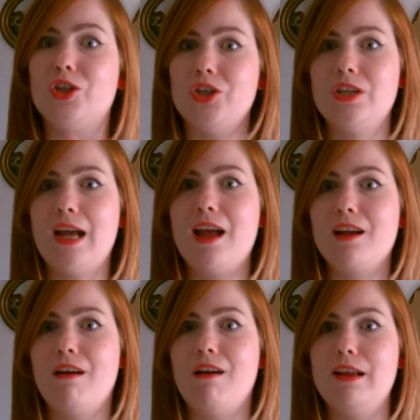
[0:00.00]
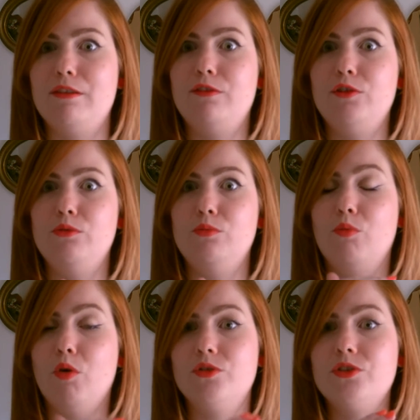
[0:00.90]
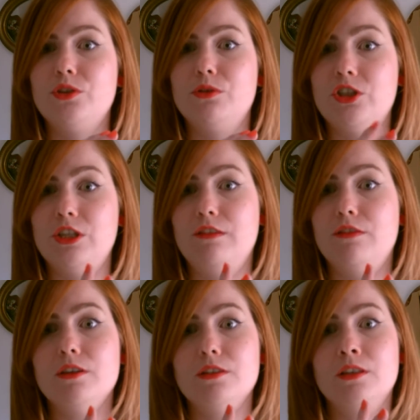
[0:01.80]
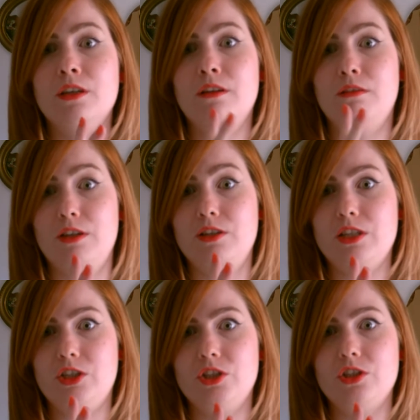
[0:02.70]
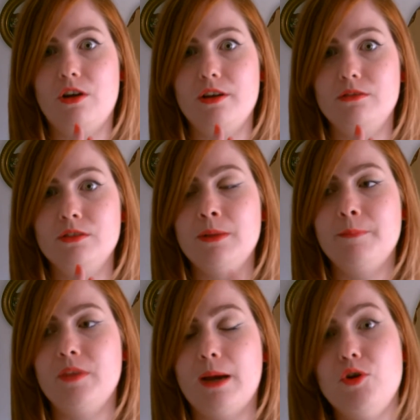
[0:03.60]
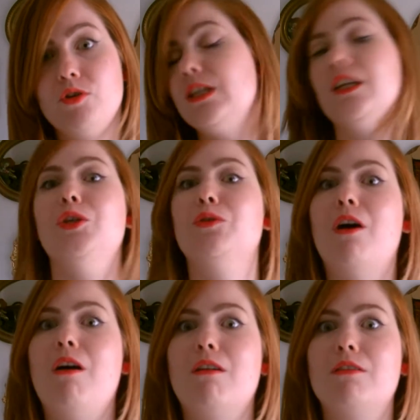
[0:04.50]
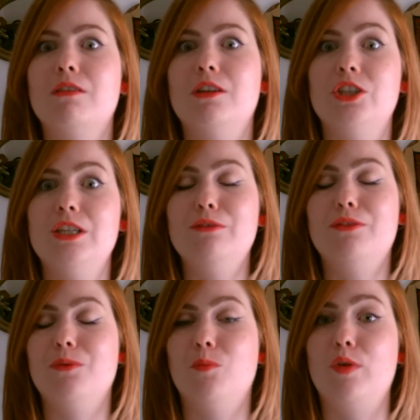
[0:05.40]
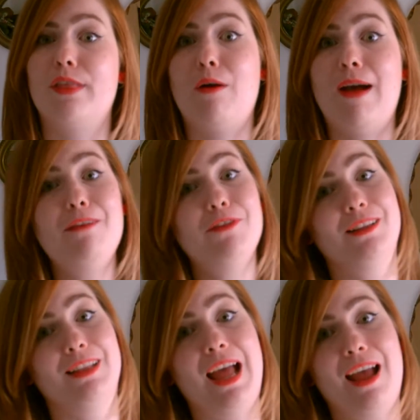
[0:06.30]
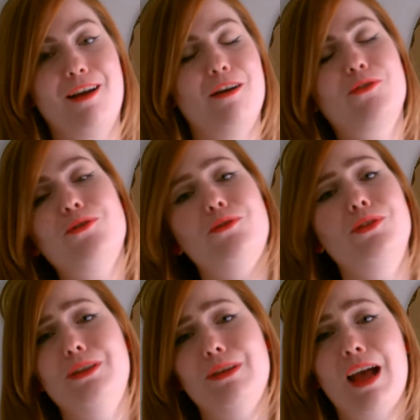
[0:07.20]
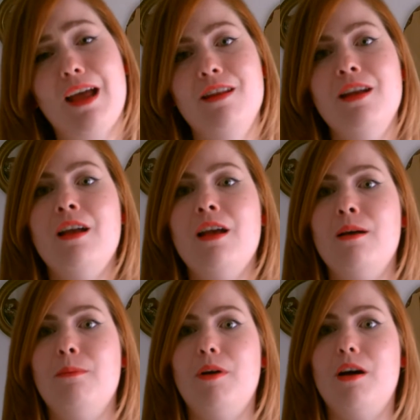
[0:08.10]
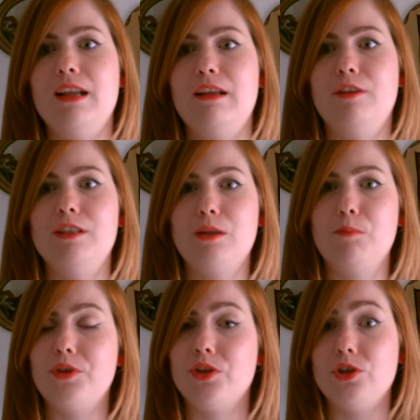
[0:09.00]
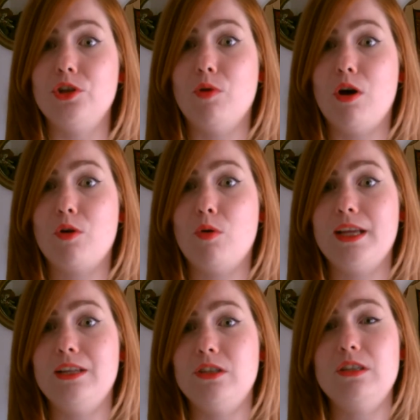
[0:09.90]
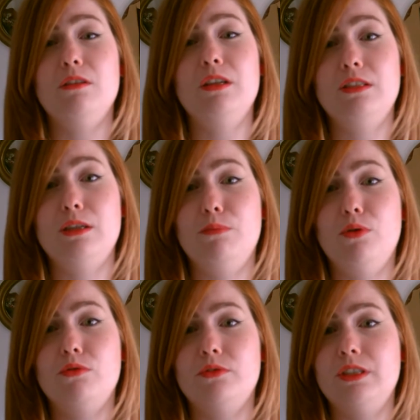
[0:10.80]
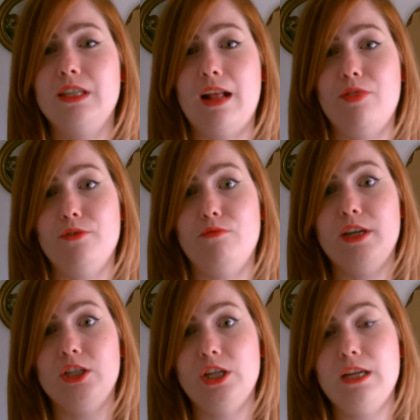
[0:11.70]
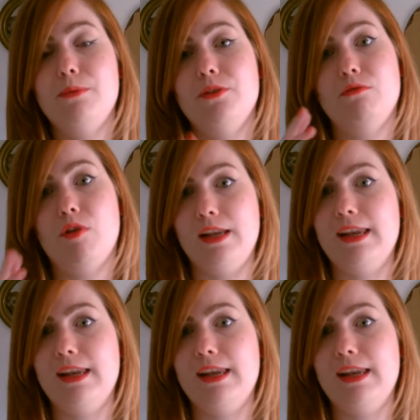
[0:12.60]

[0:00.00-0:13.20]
a good haircut if you want to achieve those vintage styles. I'm not saying you can't achieve them without having the haircut, of course you can, but if it's something that you are quite into, it's important to get the right shape and the